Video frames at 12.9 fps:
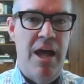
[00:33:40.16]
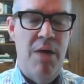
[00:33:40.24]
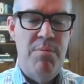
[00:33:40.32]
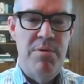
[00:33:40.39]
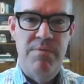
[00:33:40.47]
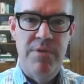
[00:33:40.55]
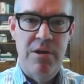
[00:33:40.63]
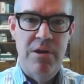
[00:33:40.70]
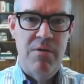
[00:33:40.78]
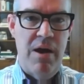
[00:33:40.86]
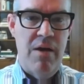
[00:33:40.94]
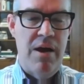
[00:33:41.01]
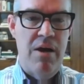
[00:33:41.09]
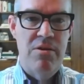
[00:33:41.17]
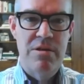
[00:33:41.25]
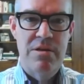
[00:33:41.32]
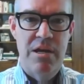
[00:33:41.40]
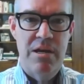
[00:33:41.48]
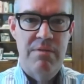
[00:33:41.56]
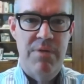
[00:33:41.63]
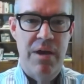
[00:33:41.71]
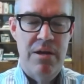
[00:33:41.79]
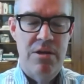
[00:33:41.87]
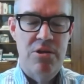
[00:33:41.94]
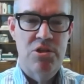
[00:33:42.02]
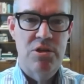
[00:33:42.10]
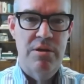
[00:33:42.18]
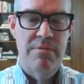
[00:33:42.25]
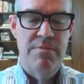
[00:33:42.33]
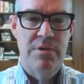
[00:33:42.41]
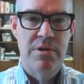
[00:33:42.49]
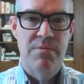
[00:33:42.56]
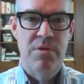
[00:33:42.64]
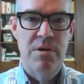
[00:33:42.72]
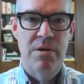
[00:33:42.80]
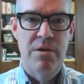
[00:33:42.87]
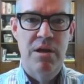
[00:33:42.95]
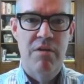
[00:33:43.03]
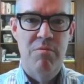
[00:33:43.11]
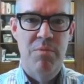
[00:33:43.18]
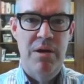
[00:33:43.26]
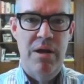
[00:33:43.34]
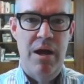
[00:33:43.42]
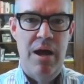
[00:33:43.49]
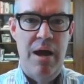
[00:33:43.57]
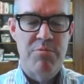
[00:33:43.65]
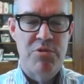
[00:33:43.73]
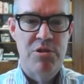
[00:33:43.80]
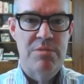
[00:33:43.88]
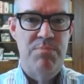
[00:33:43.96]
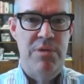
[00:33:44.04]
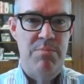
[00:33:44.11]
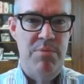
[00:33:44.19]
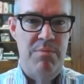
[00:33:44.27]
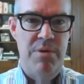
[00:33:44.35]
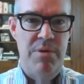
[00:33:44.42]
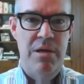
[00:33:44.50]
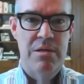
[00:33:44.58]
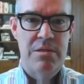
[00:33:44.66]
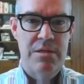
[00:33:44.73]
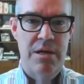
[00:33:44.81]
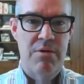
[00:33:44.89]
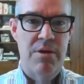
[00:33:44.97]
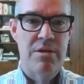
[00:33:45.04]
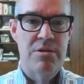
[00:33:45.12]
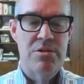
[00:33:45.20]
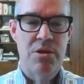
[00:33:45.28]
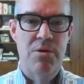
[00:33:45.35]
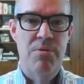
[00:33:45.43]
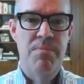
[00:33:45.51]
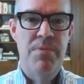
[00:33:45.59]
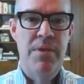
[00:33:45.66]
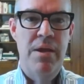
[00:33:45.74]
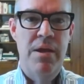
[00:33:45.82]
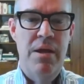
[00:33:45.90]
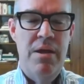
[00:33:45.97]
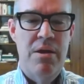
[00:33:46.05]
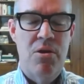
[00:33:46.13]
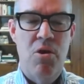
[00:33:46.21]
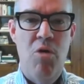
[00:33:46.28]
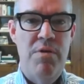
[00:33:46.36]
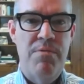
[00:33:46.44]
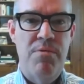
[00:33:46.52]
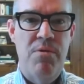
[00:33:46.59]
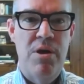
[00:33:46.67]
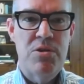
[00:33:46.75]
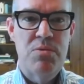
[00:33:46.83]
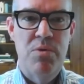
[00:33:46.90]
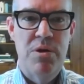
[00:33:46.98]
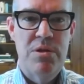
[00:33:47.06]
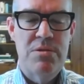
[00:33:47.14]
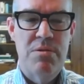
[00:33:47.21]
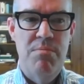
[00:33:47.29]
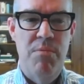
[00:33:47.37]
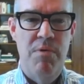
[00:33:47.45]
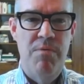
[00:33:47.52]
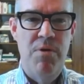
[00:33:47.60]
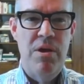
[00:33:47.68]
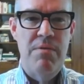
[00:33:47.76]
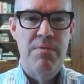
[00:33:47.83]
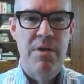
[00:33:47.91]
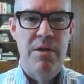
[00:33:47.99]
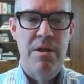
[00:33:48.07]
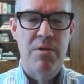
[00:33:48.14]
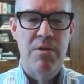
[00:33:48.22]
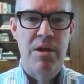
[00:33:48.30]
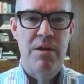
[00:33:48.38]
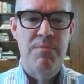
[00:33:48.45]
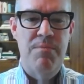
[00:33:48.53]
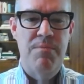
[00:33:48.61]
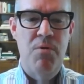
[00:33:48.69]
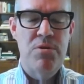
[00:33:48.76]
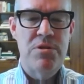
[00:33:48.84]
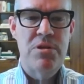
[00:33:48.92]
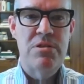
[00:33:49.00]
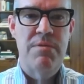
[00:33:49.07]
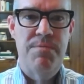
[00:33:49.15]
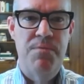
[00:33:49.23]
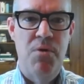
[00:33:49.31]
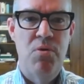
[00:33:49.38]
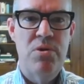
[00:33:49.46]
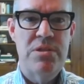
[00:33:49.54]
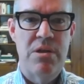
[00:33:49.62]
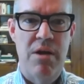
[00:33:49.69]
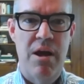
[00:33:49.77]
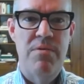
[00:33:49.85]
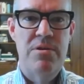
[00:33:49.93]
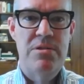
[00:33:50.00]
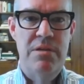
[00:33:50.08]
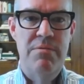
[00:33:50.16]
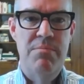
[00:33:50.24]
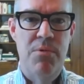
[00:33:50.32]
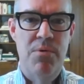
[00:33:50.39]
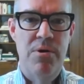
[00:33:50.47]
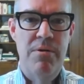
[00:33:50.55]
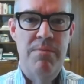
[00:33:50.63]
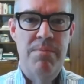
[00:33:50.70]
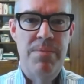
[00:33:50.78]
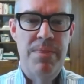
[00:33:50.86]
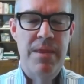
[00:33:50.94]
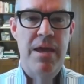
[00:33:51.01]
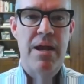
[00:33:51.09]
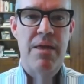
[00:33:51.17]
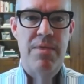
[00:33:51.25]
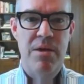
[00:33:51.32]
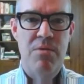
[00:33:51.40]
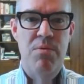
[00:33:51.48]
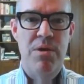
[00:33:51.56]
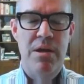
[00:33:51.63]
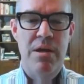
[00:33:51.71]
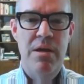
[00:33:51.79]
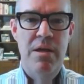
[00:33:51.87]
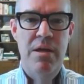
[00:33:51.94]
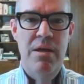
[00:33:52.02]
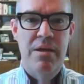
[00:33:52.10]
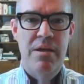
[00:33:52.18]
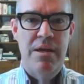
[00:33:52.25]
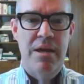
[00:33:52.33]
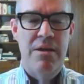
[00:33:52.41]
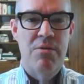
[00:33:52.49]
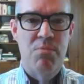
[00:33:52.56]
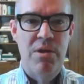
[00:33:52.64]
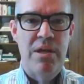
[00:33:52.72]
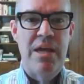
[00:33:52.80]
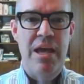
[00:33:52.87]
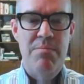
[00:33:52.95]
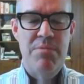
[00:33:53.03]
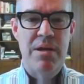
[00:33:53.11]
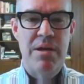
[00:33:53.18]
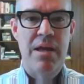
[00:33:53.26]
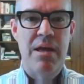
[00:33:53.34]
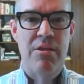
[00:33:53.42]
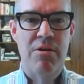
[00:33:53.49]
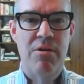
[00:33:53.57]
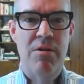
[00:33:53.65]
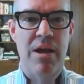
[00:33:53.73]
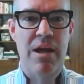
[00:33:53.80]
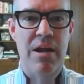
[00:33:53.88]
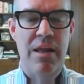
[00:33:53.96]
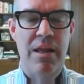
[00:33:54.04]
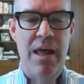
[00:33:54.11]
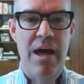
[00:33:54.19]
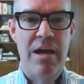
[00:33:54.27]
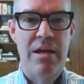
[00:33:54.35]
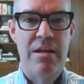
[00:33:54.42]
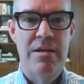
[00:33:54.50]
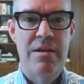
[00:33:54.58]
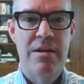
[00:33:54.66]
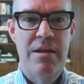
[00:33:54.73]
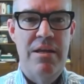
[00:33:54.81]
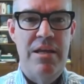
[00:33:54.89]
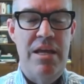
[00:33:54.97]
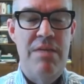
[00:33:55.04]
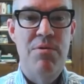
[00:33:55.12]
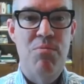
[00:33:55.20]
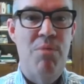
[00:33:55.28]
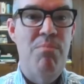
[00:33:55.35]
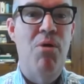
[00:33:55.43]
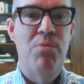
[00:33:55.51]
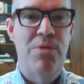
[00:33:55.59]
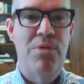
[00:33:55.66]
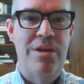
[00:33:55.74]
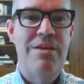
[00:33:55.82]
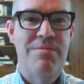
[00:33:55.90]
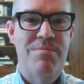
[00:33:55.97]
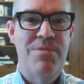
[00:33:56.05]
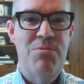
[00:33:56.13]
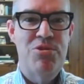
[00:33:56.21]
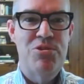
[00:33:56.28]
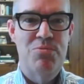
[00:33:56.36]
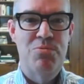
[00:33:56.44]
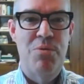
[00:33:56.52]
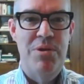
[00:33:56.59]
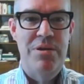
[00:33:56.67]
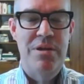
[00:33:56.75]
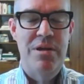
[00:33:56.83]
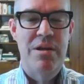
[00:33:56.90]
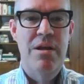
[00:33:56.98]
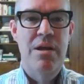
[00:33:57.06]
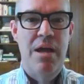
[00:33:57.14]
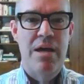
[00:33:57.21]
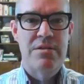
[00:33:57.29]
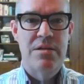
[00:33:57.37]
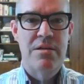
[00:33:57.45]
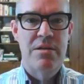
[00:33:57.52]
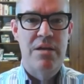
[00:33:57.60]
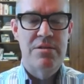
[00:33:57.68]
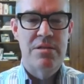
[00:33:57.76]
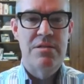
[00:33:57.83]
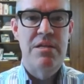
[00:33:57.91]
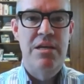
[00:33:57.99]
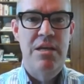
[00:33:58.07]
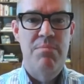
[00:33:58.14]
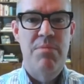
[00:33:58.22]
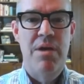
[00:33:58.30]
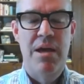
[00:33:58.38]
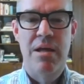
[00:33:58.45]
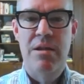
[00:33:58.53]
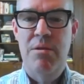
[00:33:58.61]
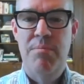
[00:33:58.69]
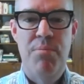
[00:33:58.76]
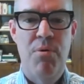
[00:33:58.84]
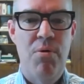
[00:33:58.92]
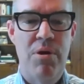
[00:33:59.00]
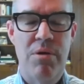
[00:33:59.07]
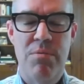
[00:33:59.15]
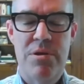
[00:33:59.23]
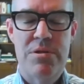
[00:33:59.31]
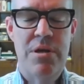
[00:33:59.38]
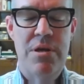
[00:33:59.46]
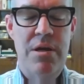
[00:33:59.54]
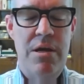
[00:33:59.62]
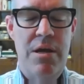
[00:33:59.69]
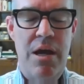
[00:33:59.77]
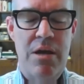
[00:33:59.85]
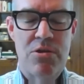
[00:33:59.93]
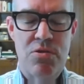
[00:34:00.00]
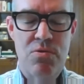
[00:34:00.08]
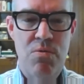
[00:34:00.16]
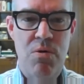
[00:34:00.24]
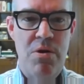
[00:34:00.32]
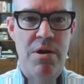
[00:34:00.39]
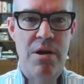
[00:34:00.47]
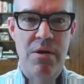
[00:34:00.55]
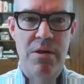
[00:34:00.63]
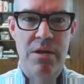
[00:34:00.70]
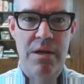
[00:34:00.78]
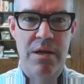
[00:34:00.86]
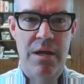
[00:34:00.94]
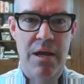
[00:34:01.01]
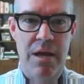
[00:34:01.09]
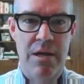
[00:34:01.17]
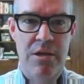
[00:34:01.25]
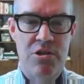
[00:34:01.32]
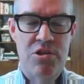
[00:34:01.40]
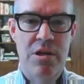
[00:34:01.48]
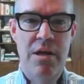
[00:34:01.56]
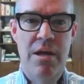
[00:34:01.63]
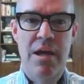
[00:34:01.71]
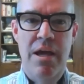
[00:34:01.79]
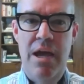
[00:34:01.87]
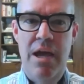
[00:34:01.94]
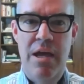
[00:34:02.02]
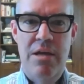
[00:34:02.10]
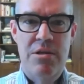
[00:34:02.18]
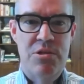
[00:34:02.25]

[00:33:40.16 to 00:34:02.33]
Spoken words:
helping figure out how you can take advantage of different government options, PPP, et cetera. So COVID for us was really, it forced us to focus our efforts even more. And I think we can, you know, really came together and aligned even remotely, which is what we did as a team. And the board was extraordinarily engaged and